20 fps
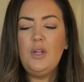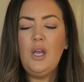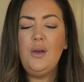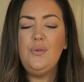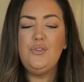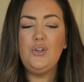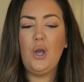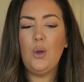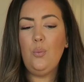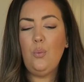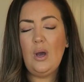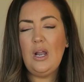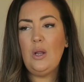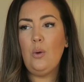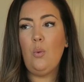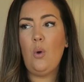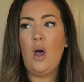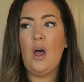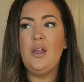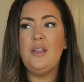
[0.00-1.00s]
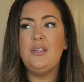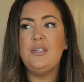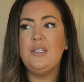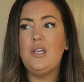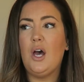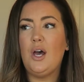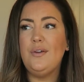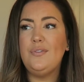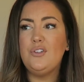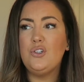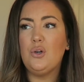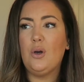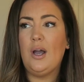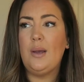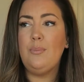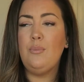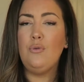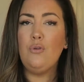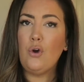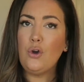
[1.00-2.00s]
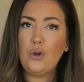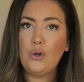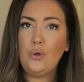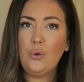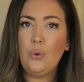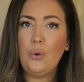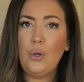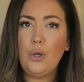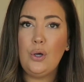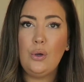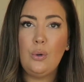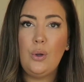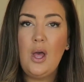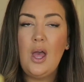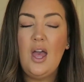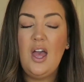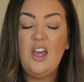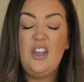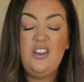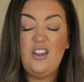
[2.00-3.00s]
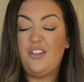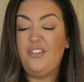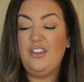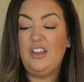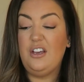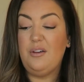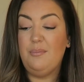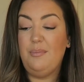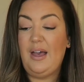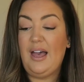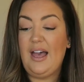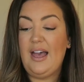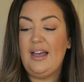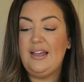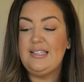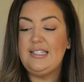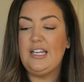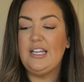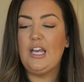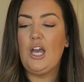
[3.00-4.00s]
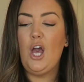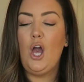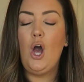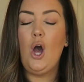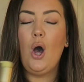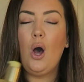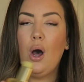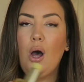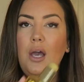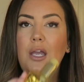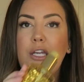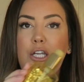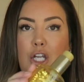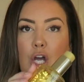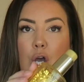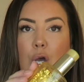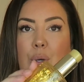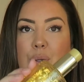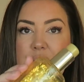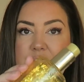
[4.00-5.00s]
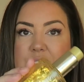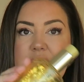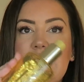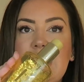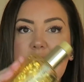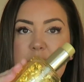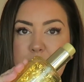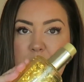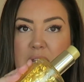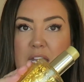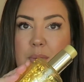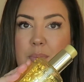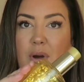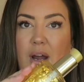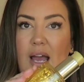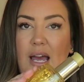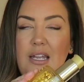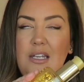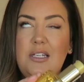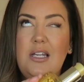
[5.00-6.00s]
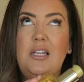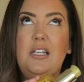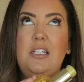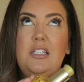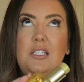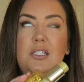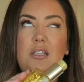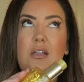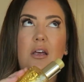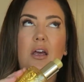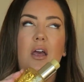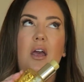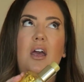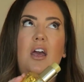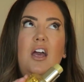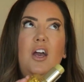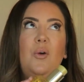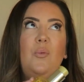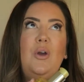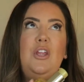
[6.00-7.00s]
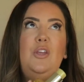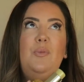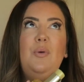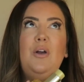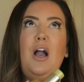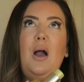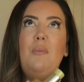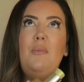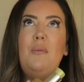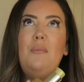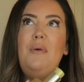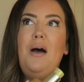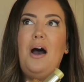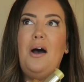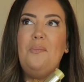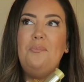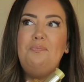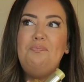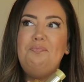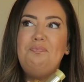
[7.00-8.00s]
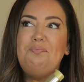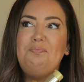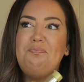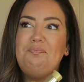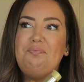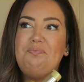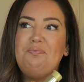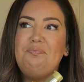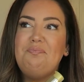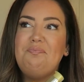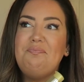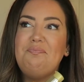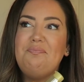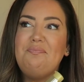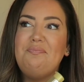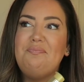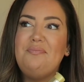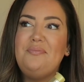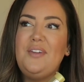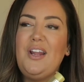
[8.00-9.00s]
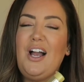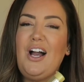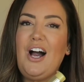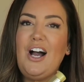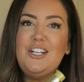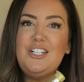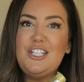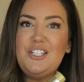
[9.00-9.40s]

I've tried Wella ones, I've tried Moroccan oil, nothing compares. Like, I know this is a spenny brand, and it's, when you become a mum, I